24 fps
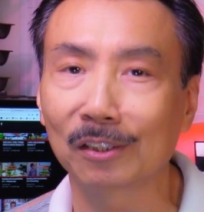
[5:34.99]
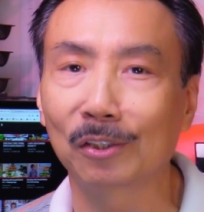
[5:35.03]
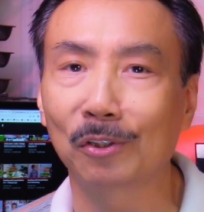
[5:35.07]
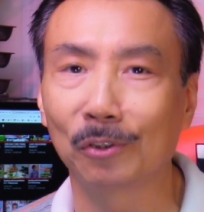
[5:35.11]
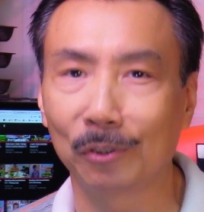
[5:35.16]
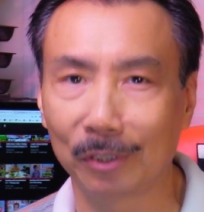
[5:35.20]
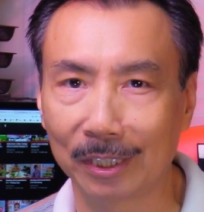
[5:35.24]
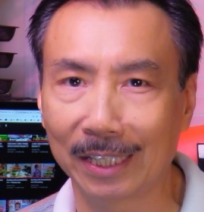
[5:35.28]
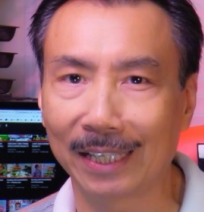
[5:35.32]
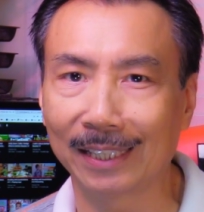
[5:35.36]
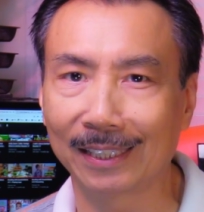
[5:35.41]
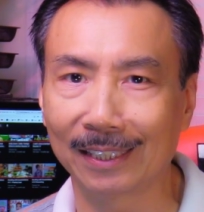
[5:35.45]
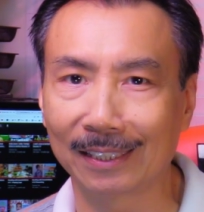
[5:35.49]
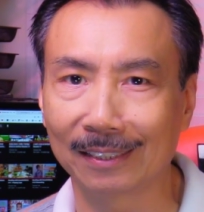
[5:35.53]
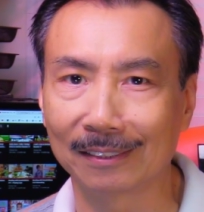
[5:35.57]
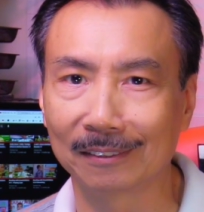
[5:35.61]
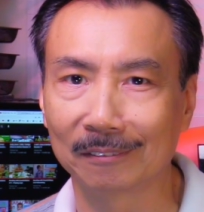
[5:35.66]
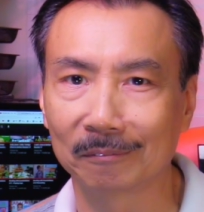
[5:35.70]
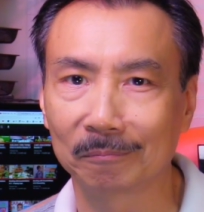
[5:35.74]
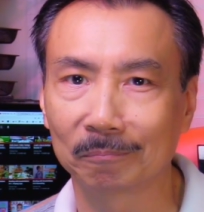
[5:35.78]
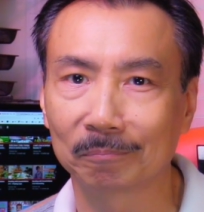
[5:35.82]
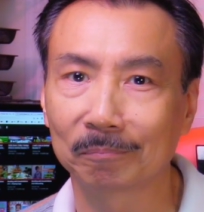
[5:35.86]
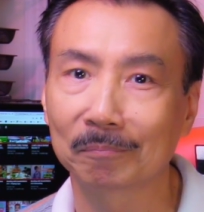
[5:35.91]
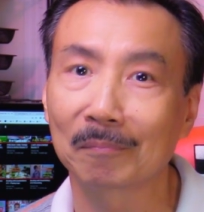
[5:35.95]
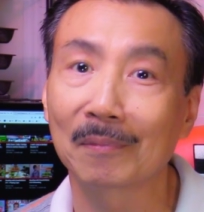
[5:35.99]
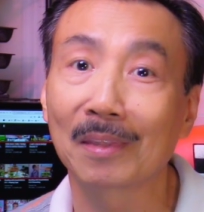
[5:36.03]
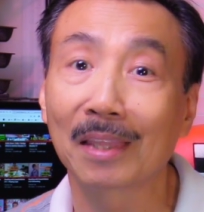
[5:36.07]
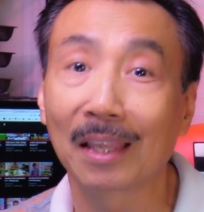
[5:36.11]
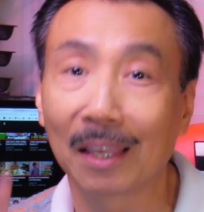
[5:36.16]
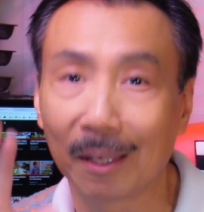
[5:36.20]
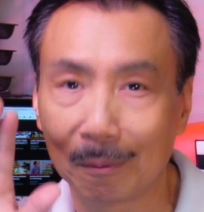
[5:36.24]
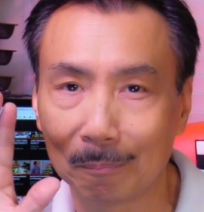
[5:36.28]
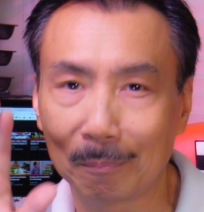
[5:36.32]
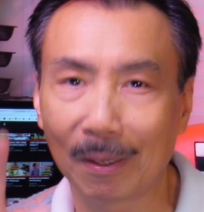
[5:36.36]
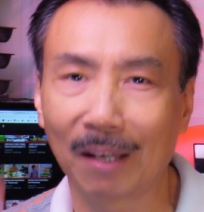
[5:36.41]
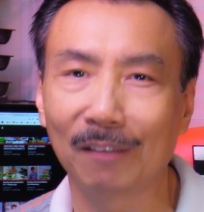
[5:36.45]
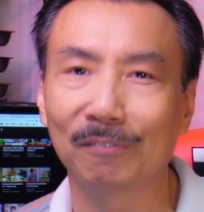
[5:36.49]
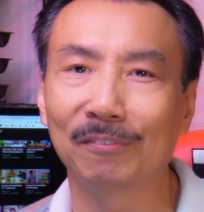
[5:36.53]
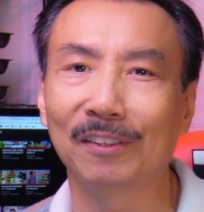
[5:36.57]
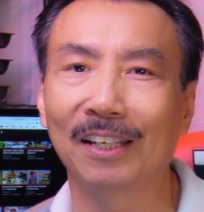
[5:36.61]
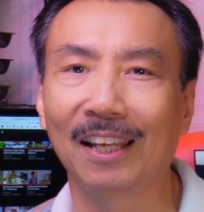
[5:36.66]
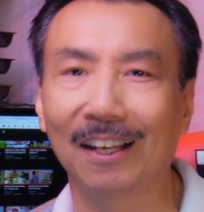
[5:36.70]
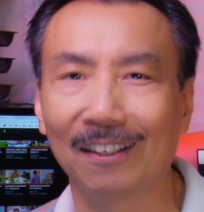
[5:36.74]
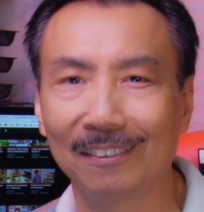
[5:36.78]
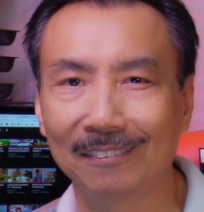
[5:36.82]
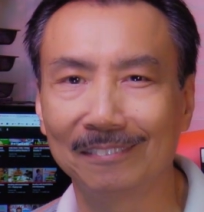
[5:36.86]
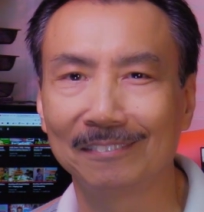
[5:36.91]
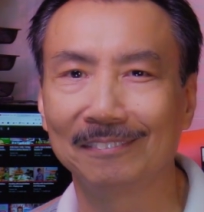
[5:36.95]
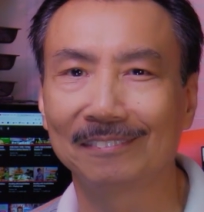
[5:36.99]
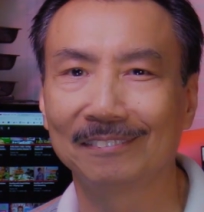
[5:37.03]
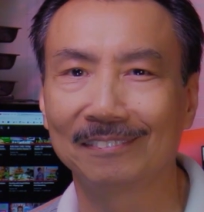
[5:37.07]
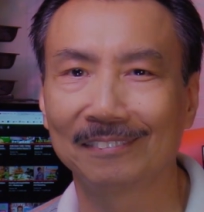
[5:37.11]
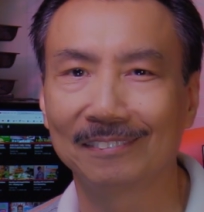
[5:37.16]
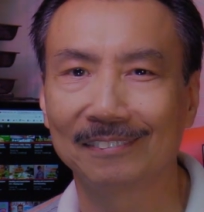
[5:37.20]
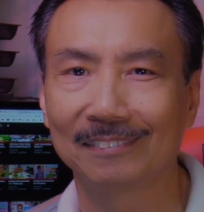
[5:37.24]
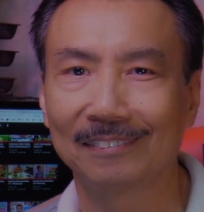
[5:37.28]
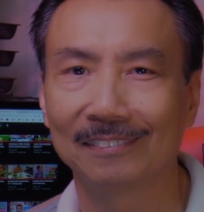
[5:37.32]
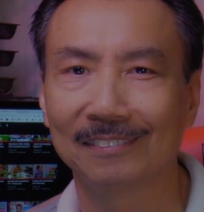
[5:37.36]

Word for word: creating. Bye for now.